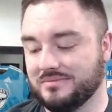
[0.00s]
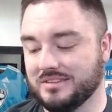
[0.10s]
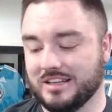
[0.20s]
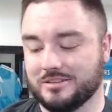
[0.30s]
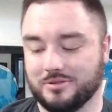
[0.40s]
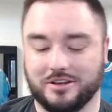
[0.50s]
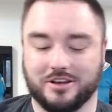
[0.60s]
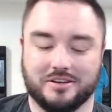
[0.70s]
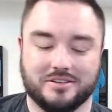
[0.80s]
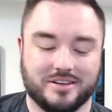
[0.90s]
That's pretty
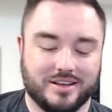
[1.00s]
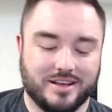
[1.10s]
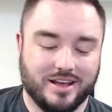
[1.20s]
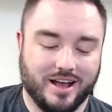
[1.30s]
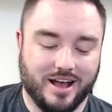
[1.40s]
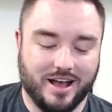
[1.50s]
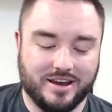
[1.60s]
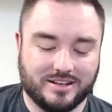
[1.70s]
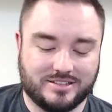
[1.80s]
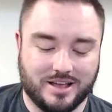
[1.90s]
good. Uh,
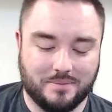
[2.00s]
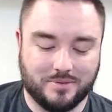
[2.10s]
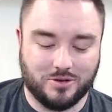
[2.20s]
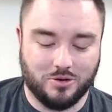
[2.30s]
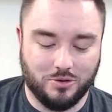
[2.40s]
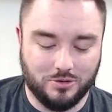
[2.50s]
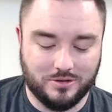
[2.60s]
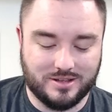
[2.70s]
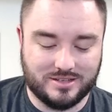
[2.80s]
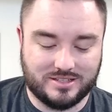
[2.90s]
next up,
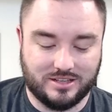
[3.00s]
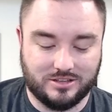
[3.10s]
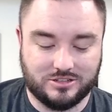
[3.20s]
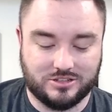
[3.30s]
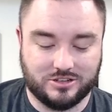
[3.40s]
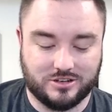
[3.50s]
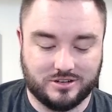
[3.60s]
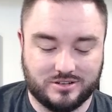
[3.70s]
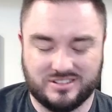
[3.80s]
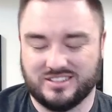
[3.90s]
Cole Sillinger.
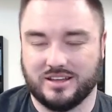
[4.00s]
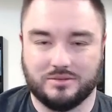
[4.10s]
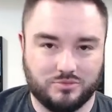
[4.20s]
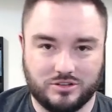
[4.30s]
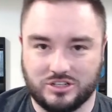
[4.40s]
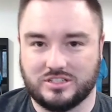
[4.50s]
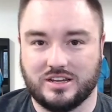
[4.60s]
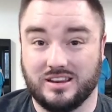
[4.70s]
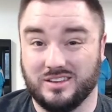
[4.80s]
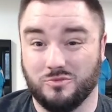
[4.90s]
Like I said, just
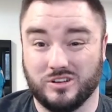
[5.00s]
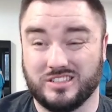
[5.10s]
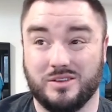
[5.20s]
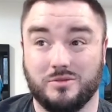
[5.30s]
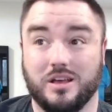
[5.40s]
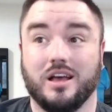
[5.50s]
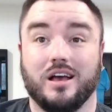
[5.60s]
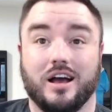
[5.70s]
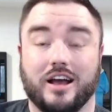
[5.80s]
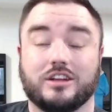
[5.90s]
was he?
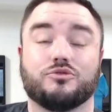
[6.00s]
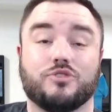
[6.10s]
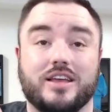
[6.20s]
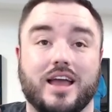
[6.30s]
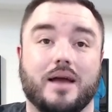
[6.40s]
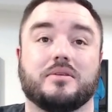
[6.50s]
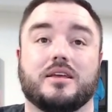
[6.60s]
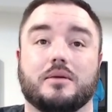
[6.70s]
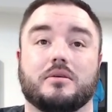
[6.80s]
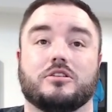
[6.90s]
I just recapped
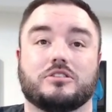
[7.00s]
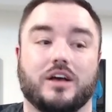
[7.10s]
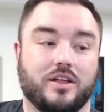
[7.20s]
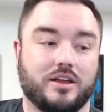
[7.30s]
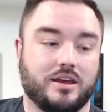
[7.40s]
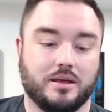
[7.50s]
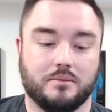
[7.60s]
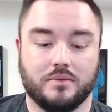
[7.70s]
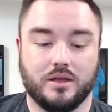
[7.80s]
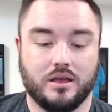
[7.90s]
him and just highlighted
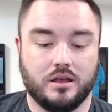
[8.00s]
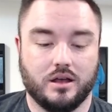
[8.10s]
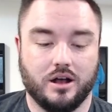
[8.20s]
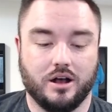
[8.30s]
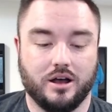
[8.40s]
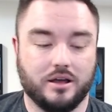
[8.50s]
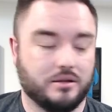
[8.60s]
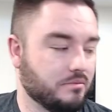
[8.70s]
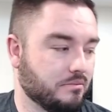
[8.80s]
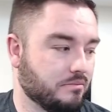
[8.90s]
him
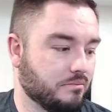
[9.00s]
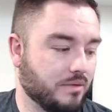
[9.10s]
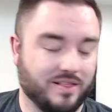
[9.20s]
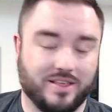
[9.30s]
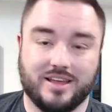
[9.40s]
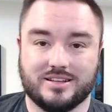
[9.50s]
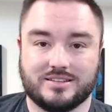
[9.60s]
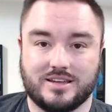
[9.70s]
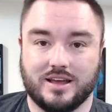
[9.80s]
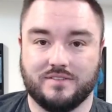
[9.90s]
on my
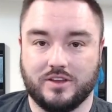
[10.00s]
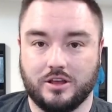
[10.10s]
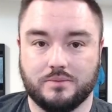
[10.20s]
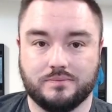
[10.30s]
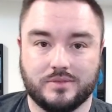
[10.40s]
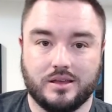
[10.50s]
latest uh, video.